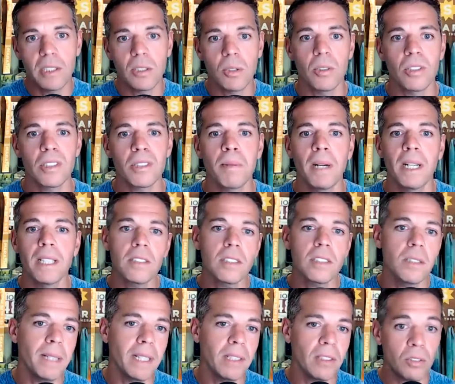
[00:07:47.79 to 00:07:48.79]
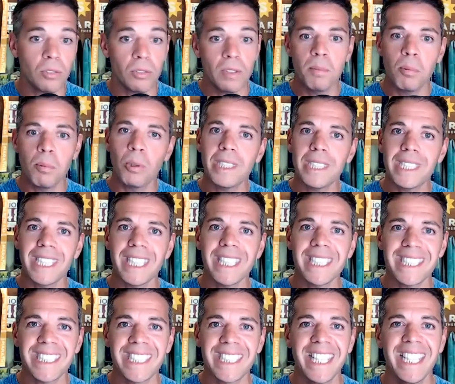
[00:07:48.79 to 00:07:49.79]
corresponds to about
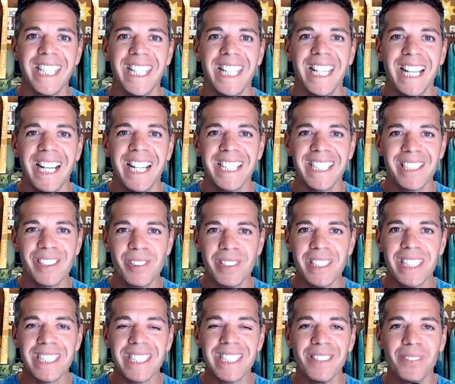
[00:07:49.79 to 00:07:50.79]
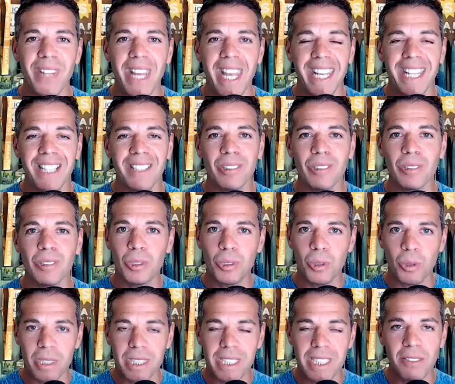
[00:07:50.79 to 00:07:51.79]
3.6 degrees of ankle
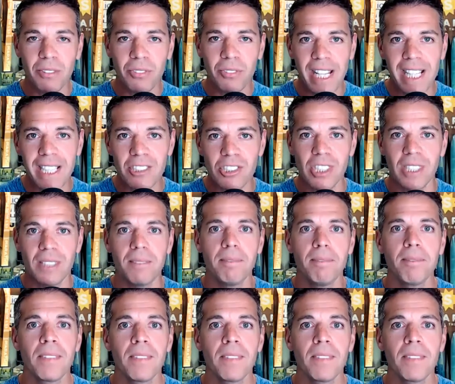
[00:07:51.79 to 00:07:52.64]
dorsiflexion.